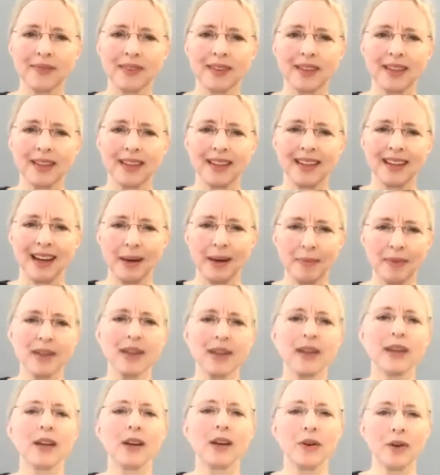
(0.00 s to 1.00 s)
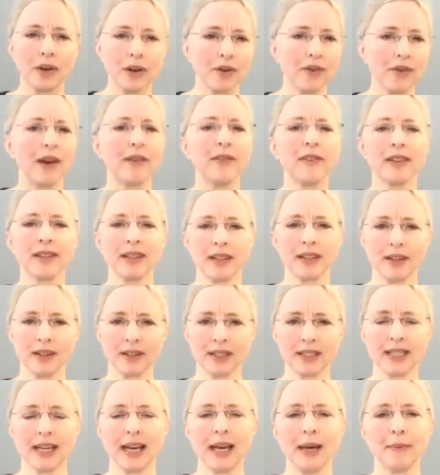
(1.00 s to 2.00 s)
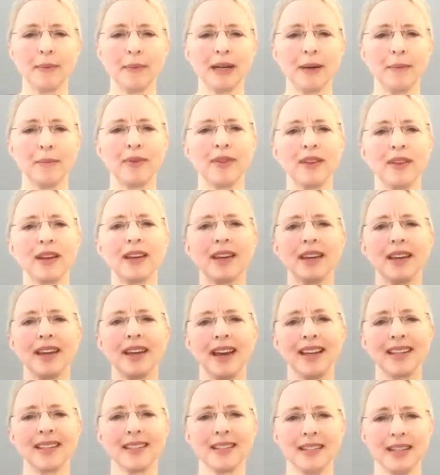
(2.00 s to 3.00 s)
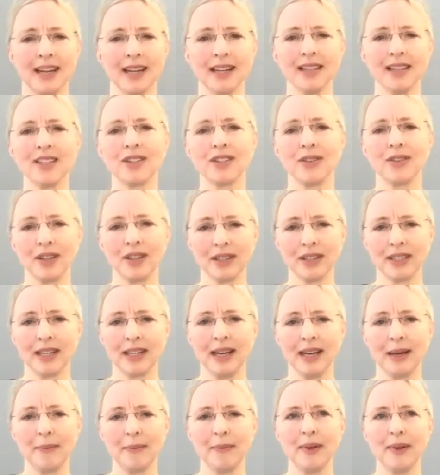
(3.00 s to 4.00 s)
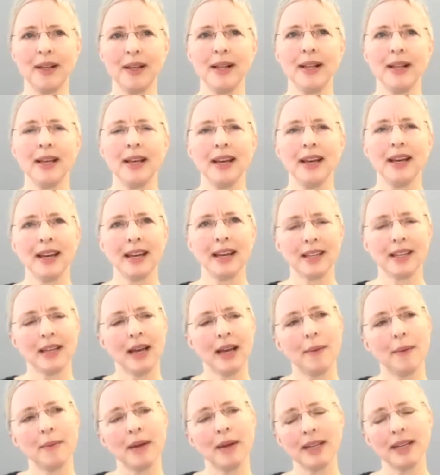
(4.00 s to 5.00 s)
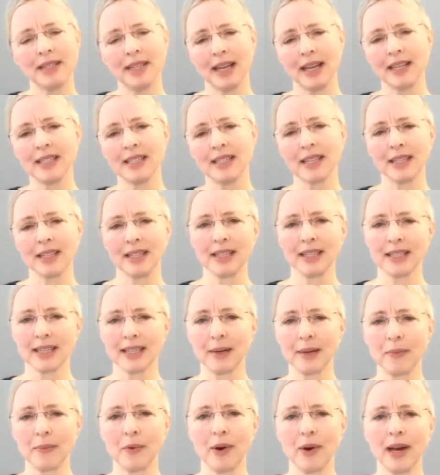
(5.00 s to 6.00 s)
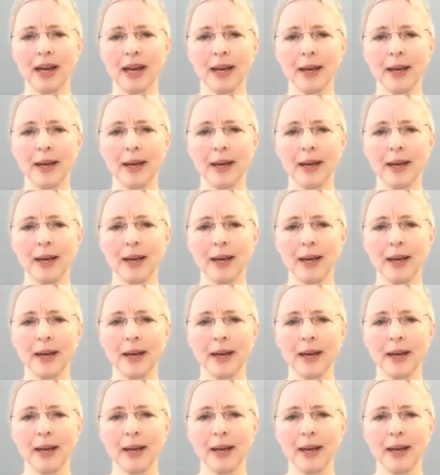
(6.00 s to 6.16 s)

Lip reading: choreographically all the time, and I'm thinking as a dancer all the time, and I'm not dancing in the same way.